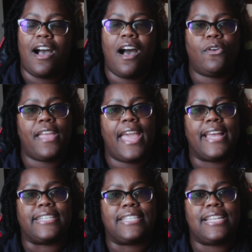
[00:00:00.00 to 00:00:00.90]
oh
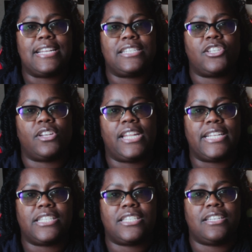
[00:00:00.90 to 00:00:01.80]
yeah, send us your
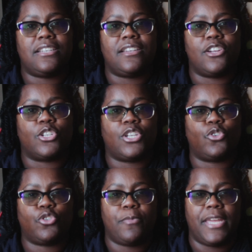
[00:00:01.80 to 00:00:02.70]
link to your
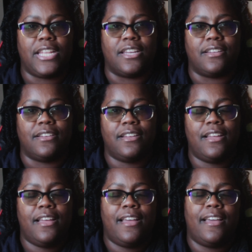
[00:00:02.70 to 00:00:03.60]
social media.
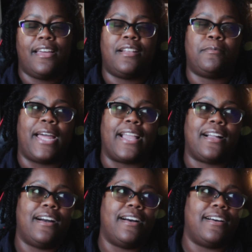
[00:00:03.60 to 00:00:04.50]
And I'm like,
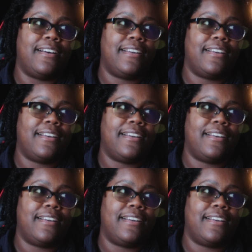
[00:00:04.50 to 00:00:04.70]
oh,